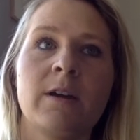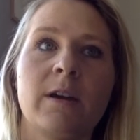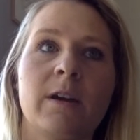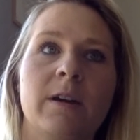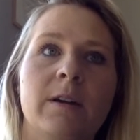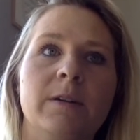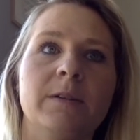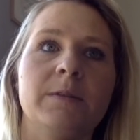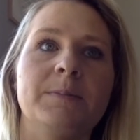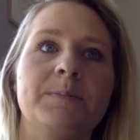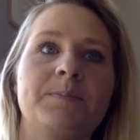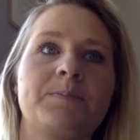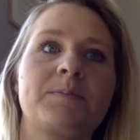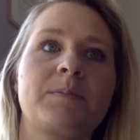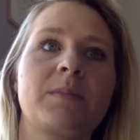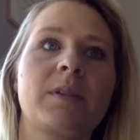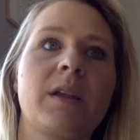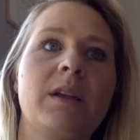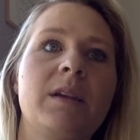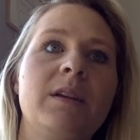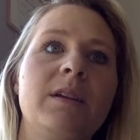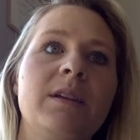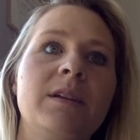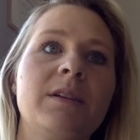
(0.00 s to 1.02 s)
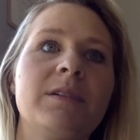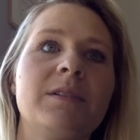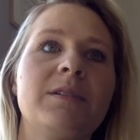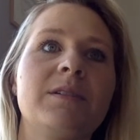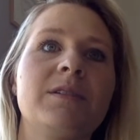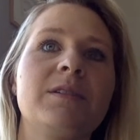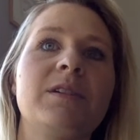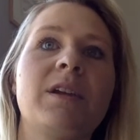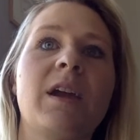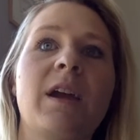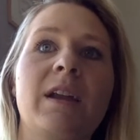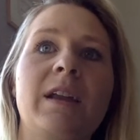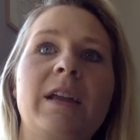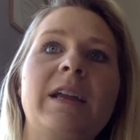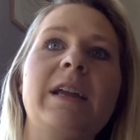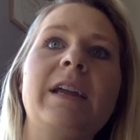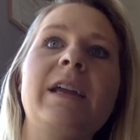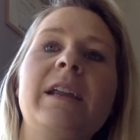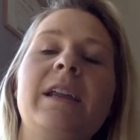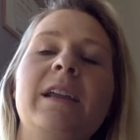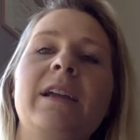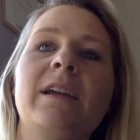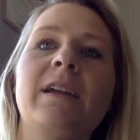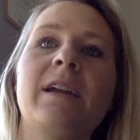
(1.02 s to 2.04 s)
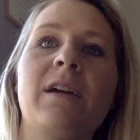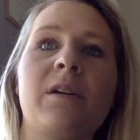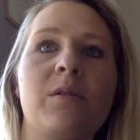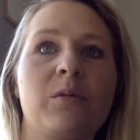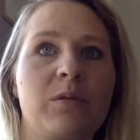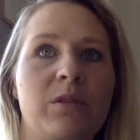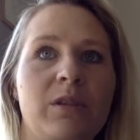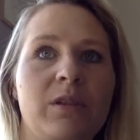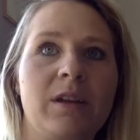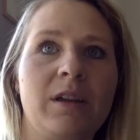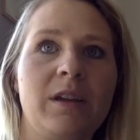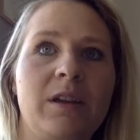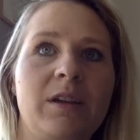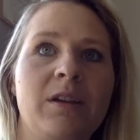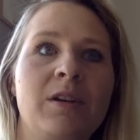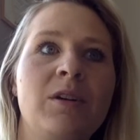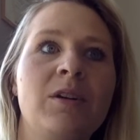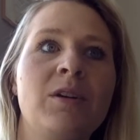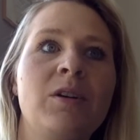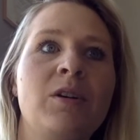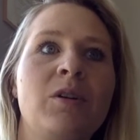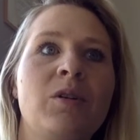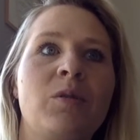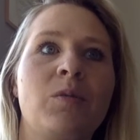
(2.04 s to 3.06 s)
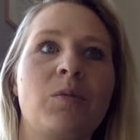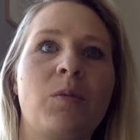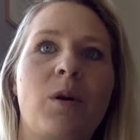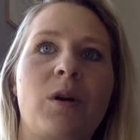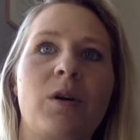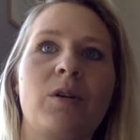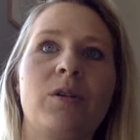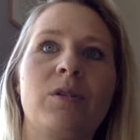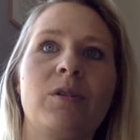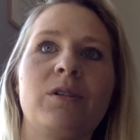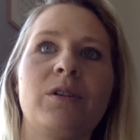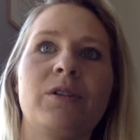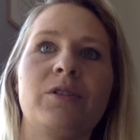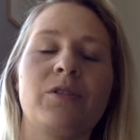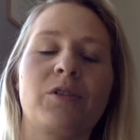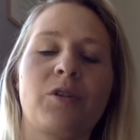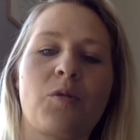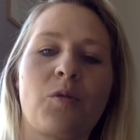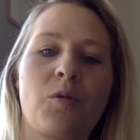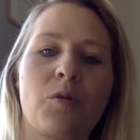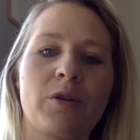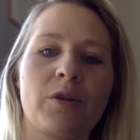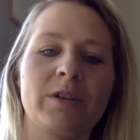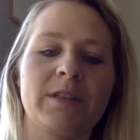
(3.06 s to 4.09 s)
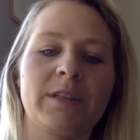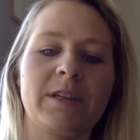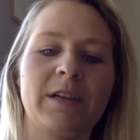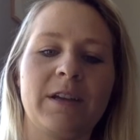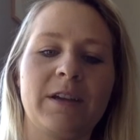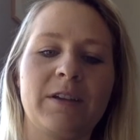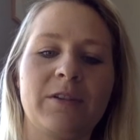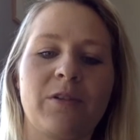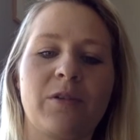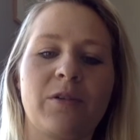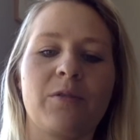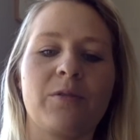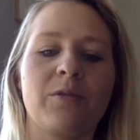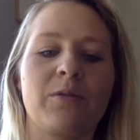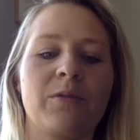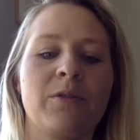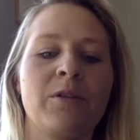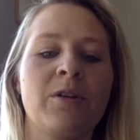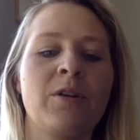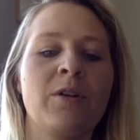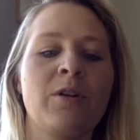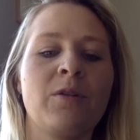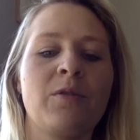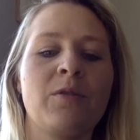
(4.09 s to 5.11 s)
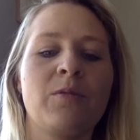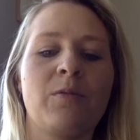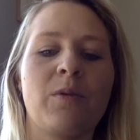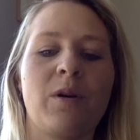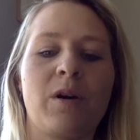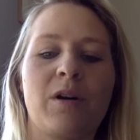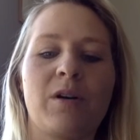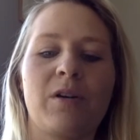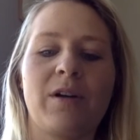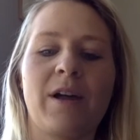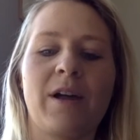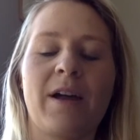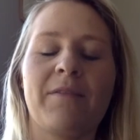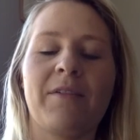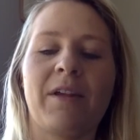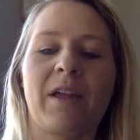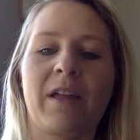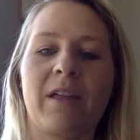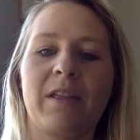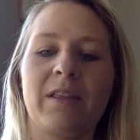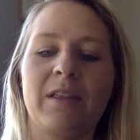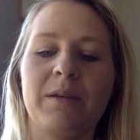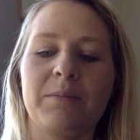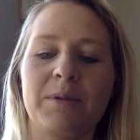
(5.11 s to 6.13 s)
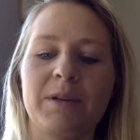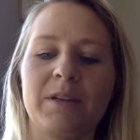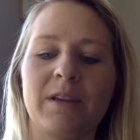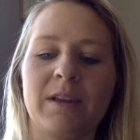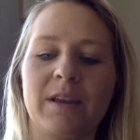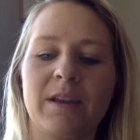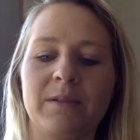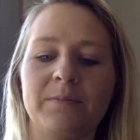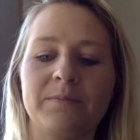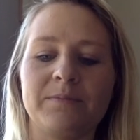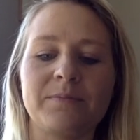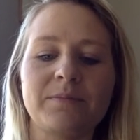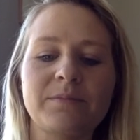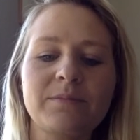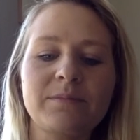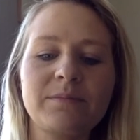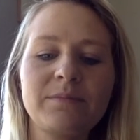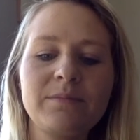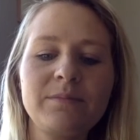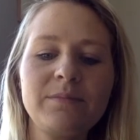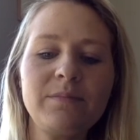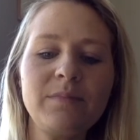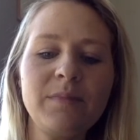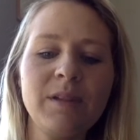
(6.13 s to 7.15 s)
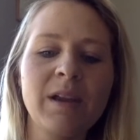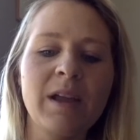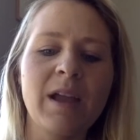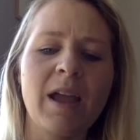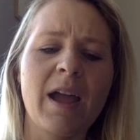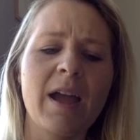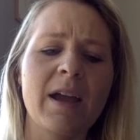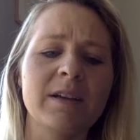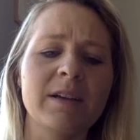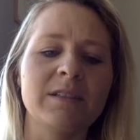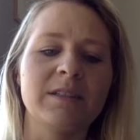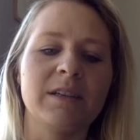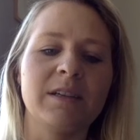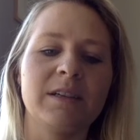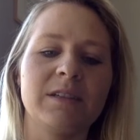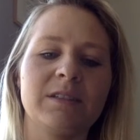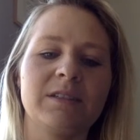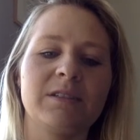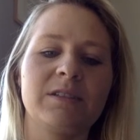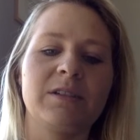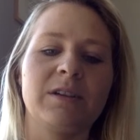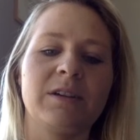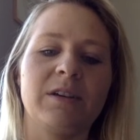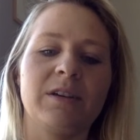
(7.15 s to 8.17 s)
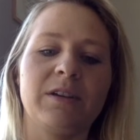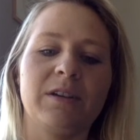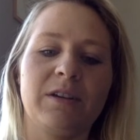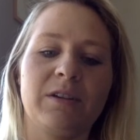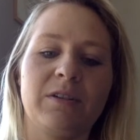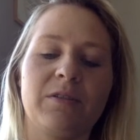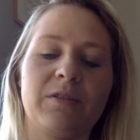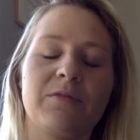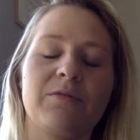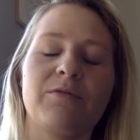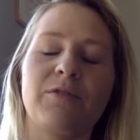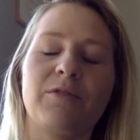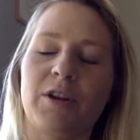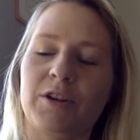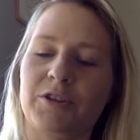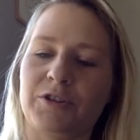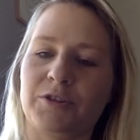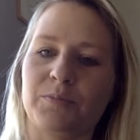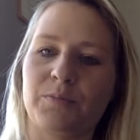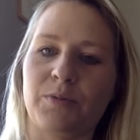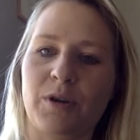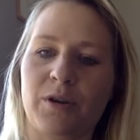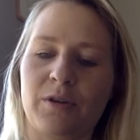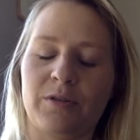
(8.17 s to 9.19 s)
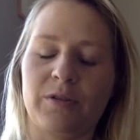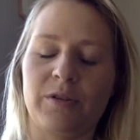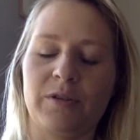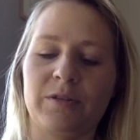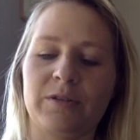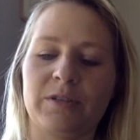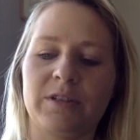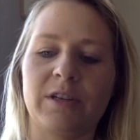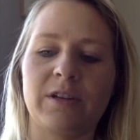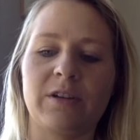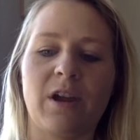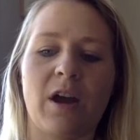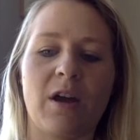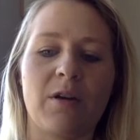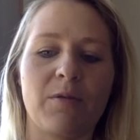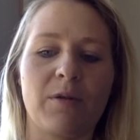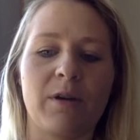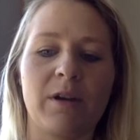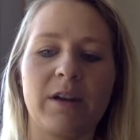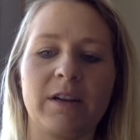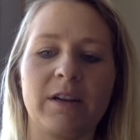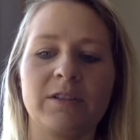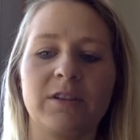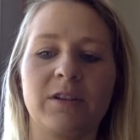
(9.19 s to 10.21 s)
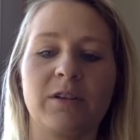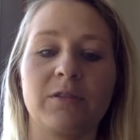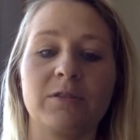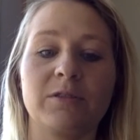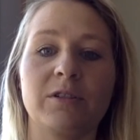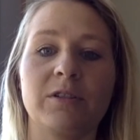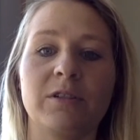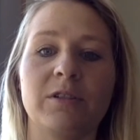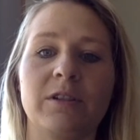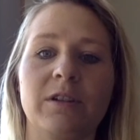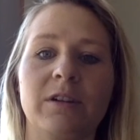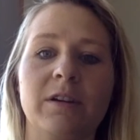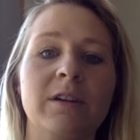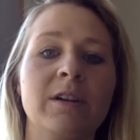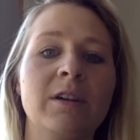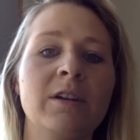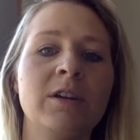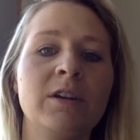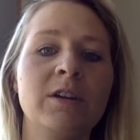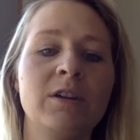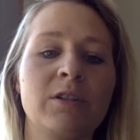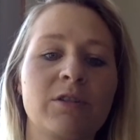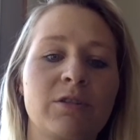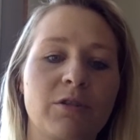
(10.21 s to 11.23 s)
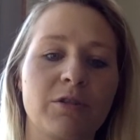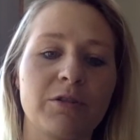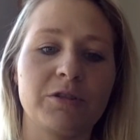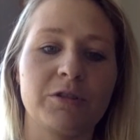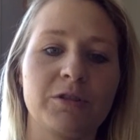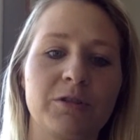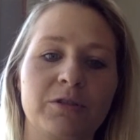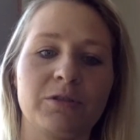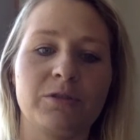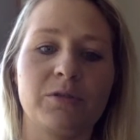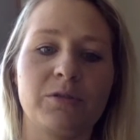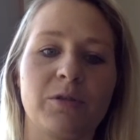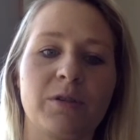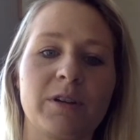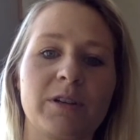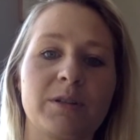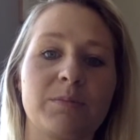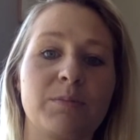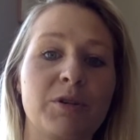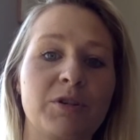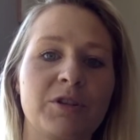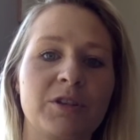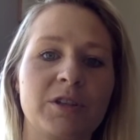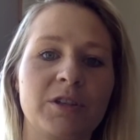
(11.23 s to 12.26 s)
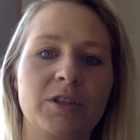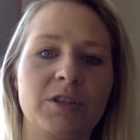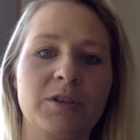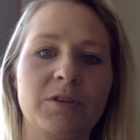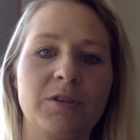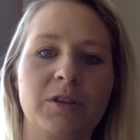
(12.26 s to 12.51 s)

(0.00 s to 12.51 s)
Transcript: kind of eating healthy while under quarantine or while having limited access to fresh produce and not wanting to go to the grocery store as much as you